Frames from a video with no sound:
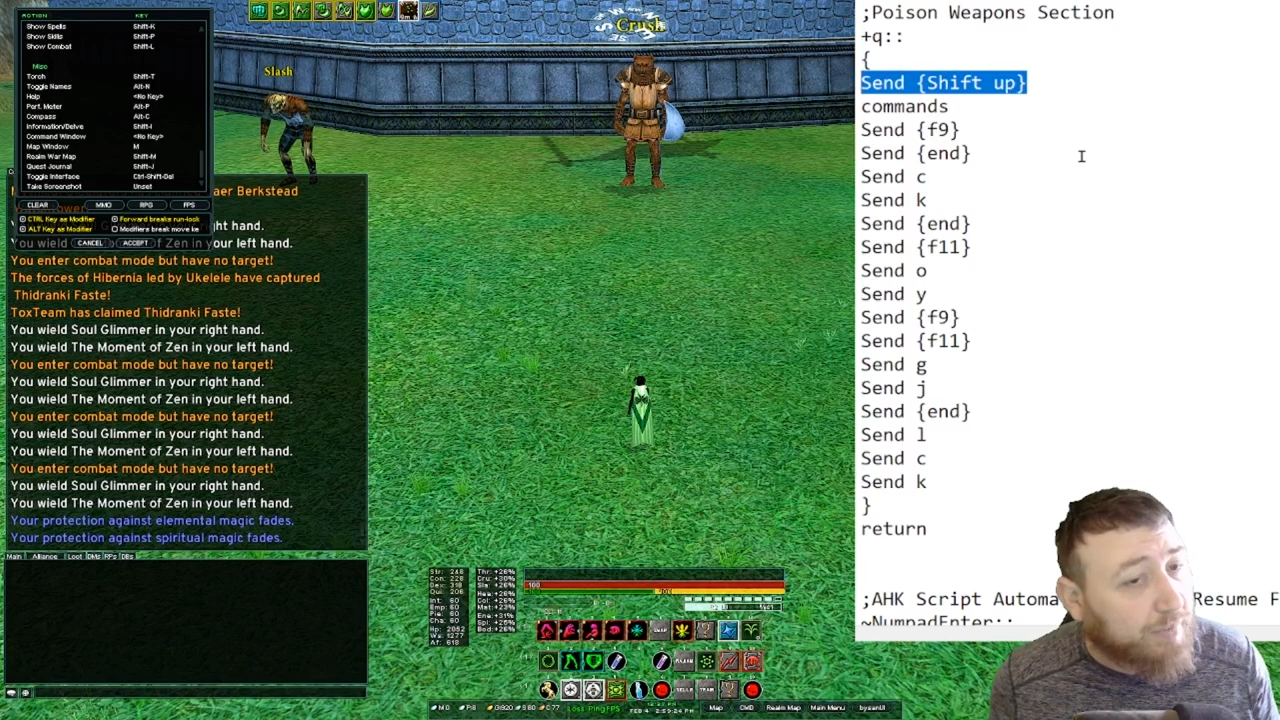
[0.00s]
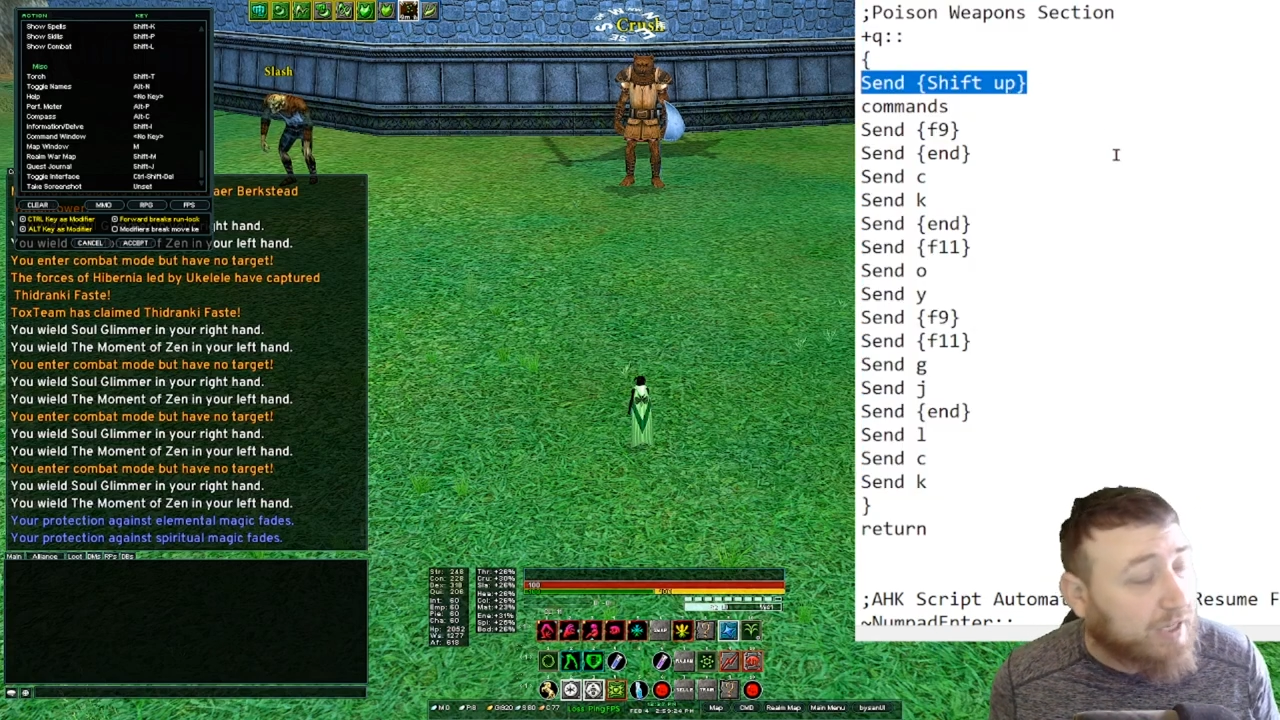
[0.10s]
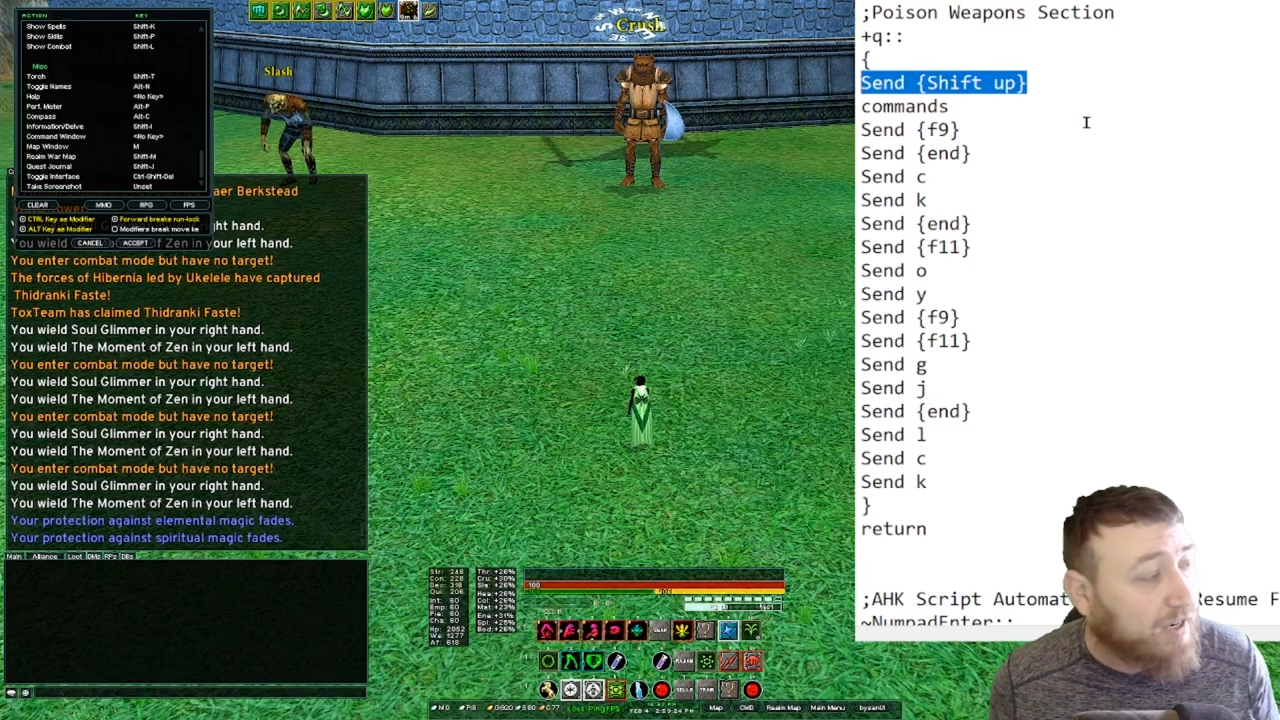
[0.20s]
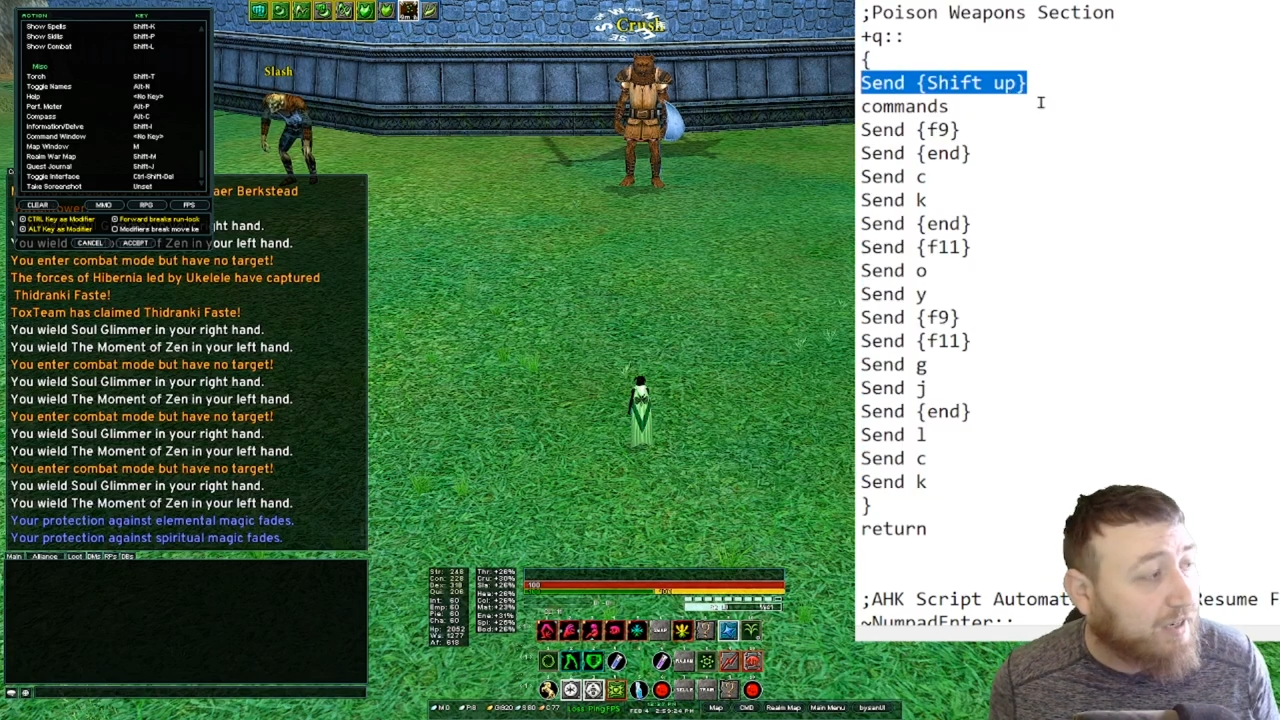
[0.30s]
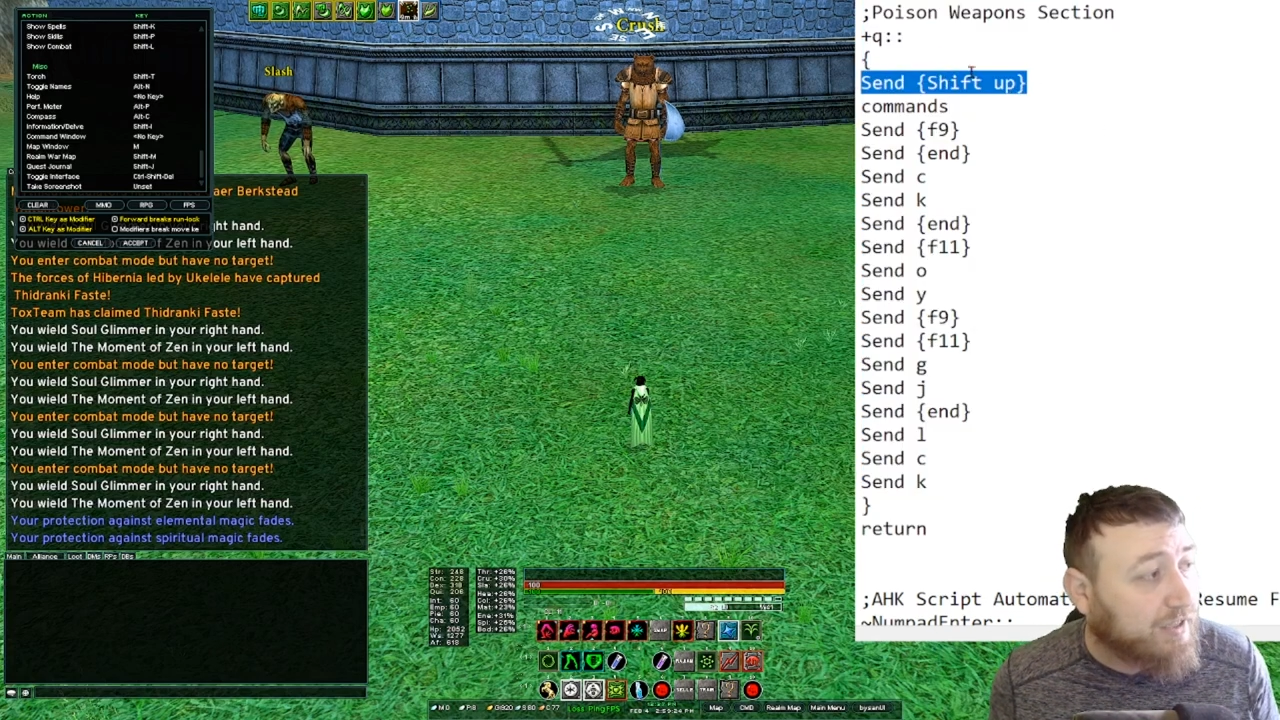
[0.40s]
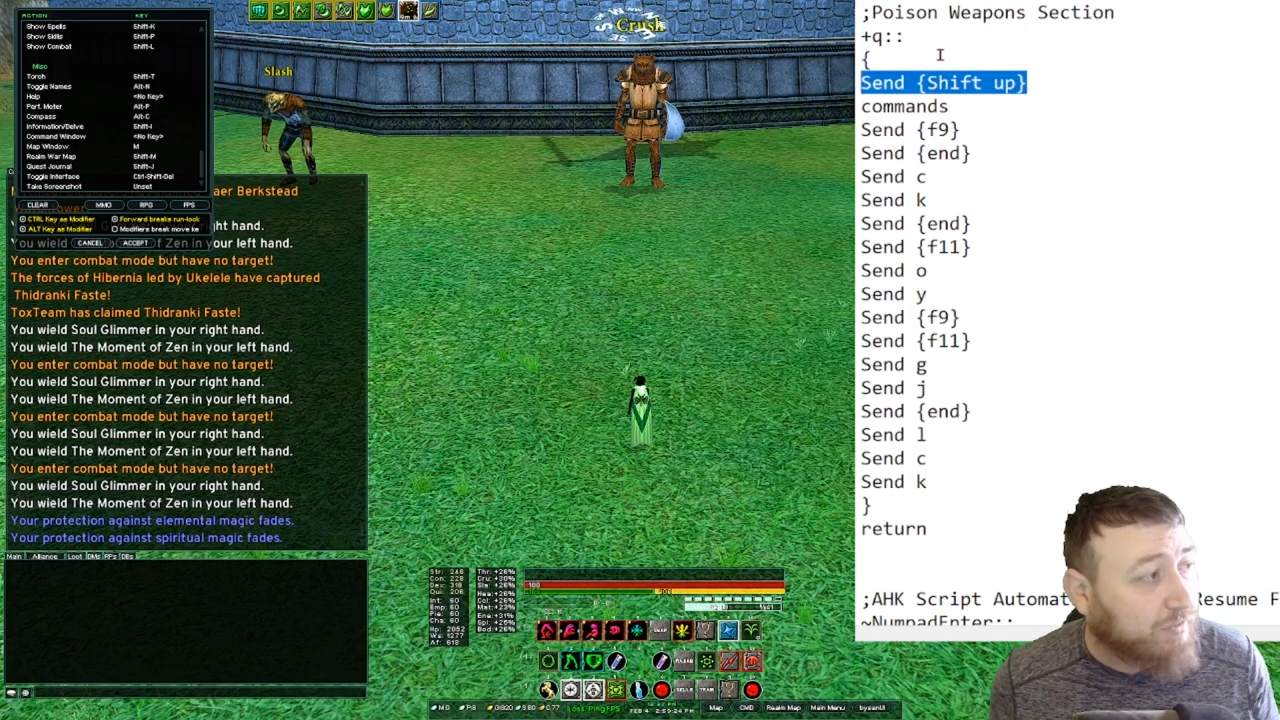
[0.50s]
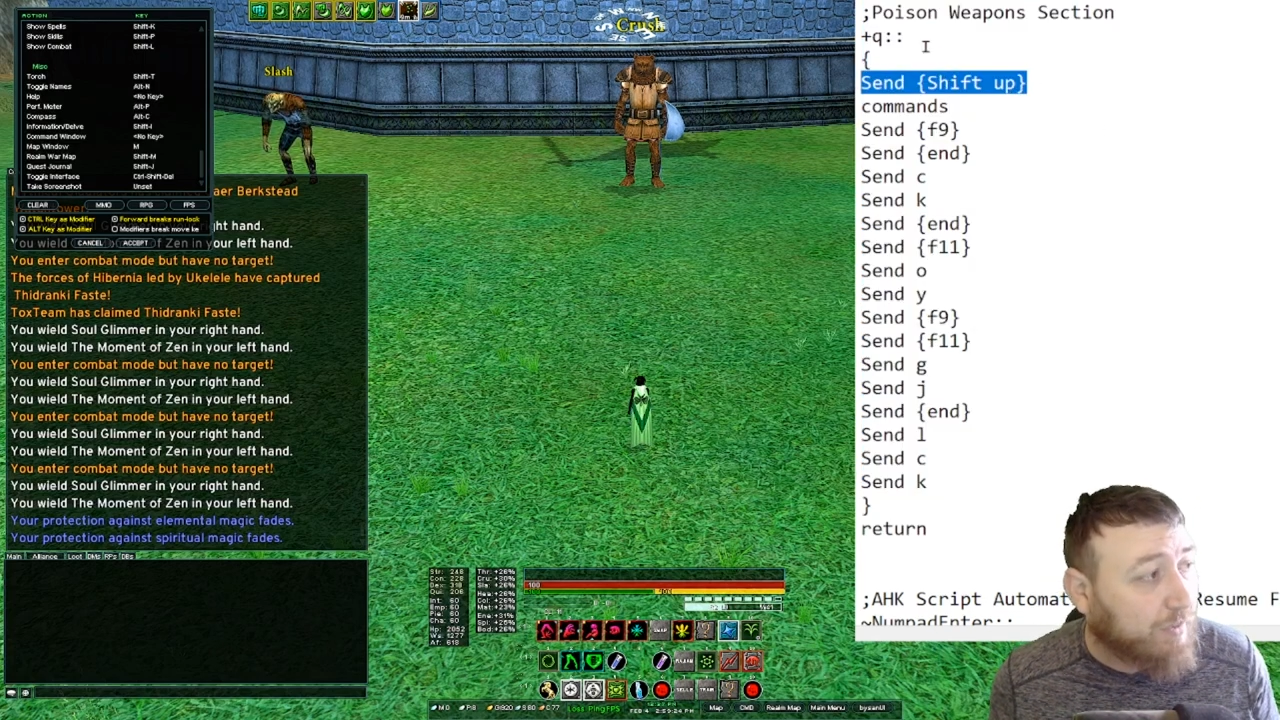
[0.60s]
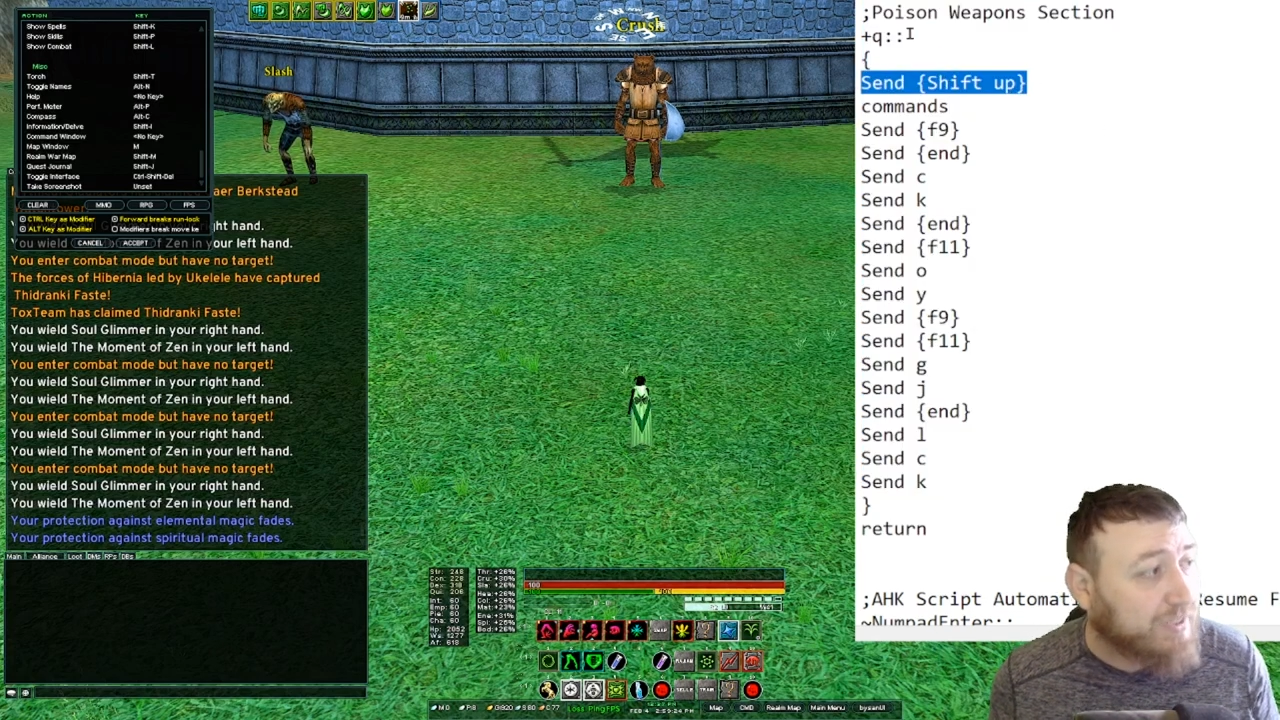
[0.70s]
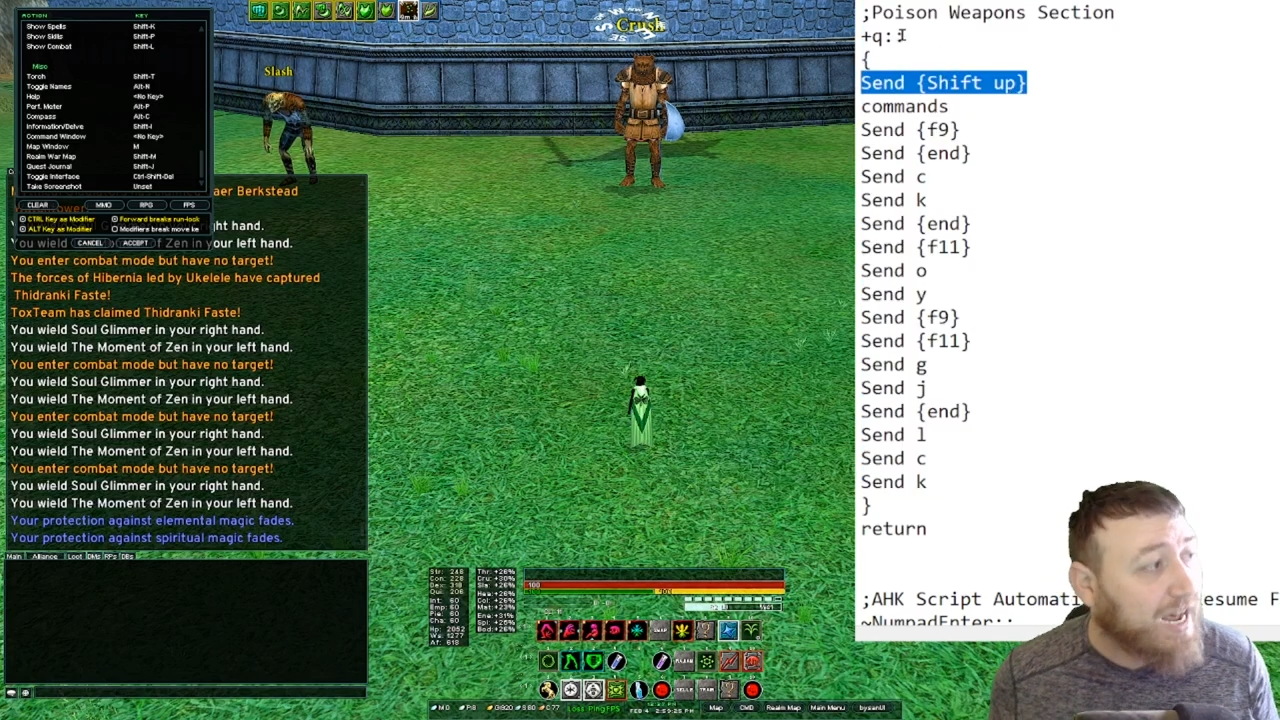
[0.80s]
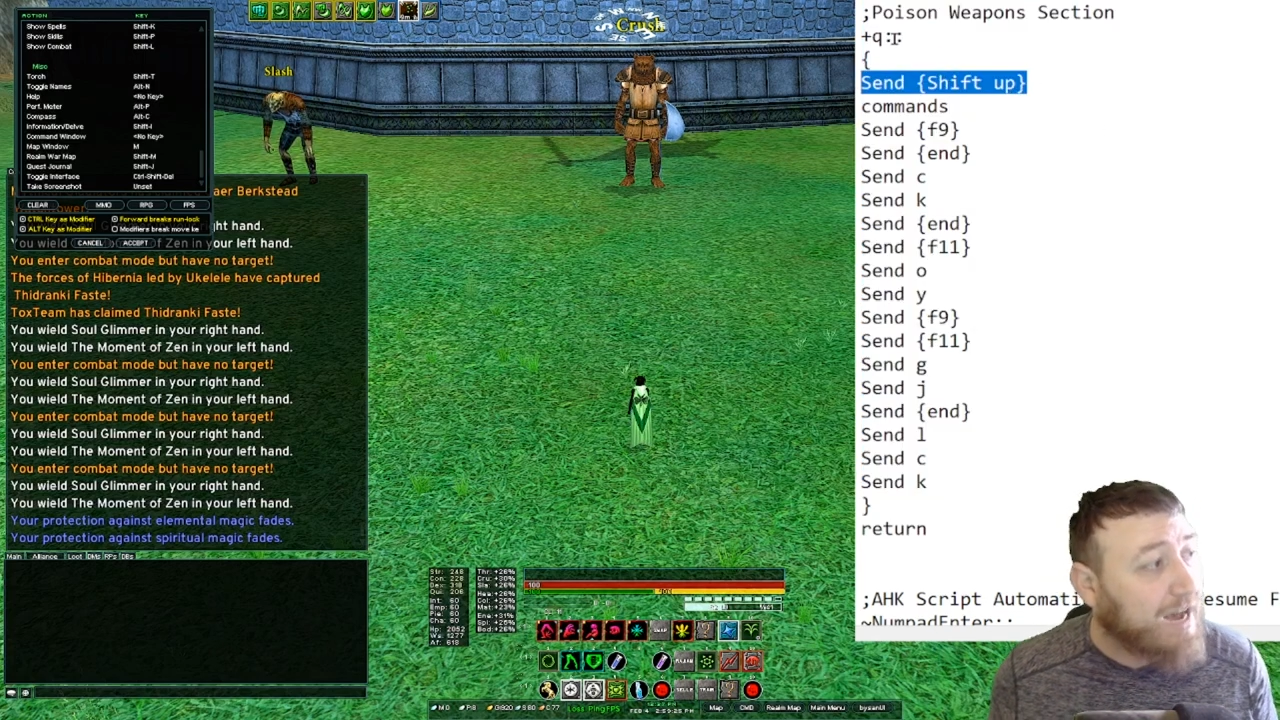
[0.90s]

because what was